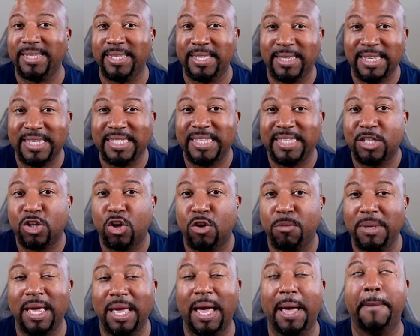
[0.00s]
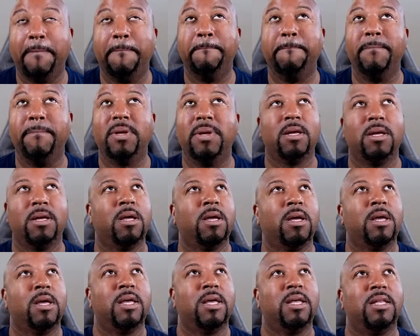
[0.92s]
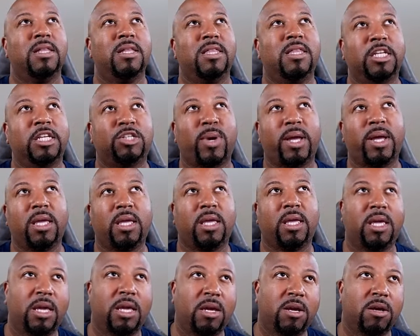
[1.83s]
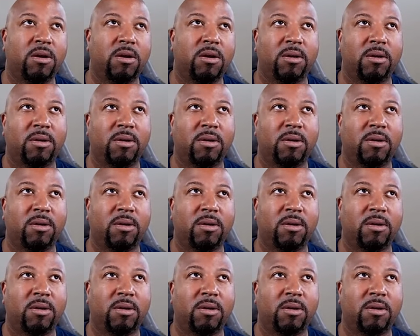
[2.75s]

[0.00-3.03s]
This is going to be this right here.